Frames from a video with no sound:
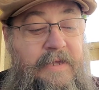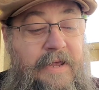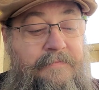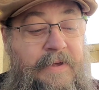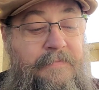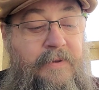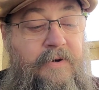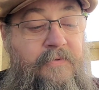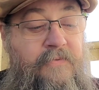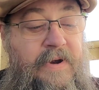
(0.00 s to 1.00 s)
yet people
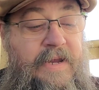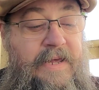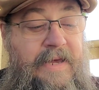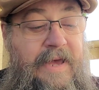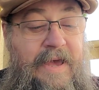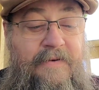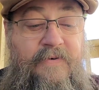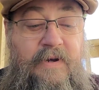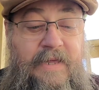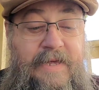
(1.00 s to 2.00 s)
are reading
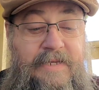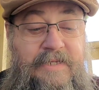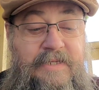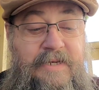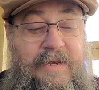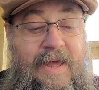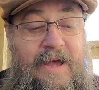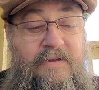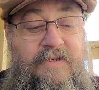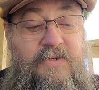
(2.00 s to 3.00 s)
ever less and
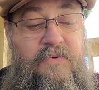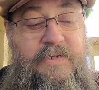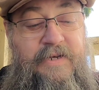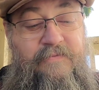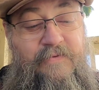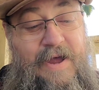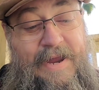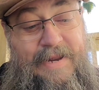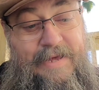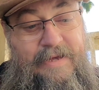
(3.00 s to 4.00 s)
outsourcing
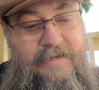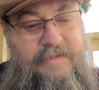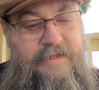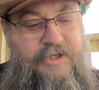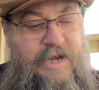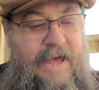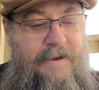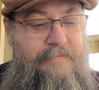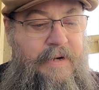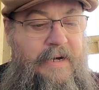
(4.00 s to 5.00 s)
writing to
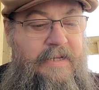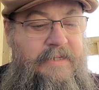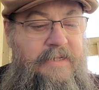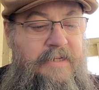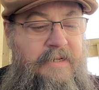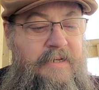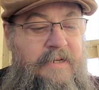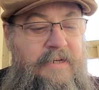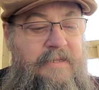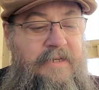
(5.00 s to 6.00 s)
chatbots.
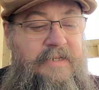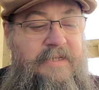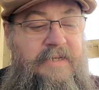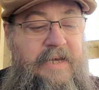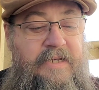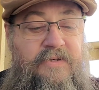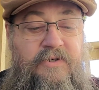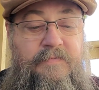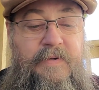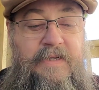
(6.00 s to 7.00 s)
This is
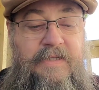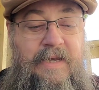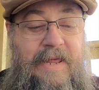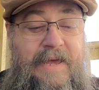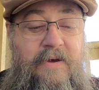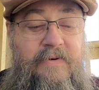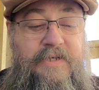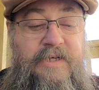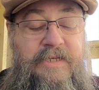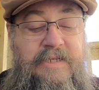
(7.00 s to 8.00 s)
dangerous because
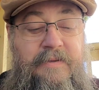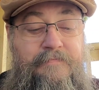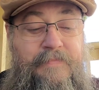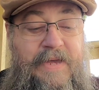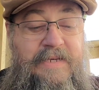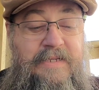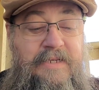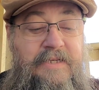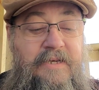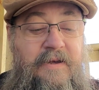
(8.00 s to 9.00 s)
language is the
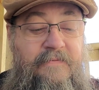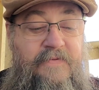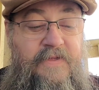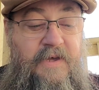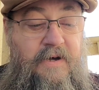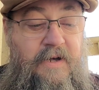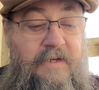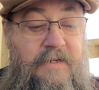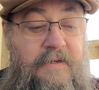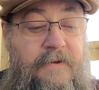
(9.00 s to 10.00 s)
basis of
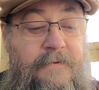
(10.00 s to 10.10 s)
thought.